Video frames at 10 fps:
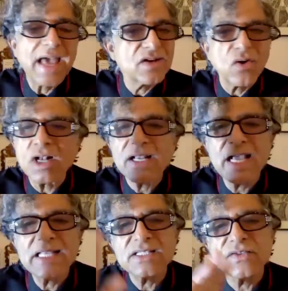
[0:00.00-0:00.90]
and all
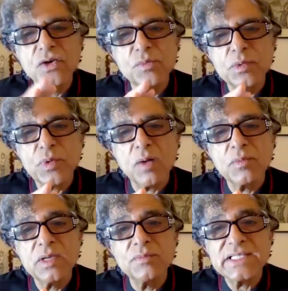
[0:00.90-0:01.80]
kinds of human
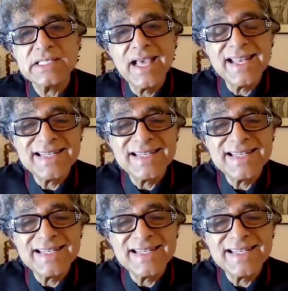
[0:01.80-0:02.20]
problems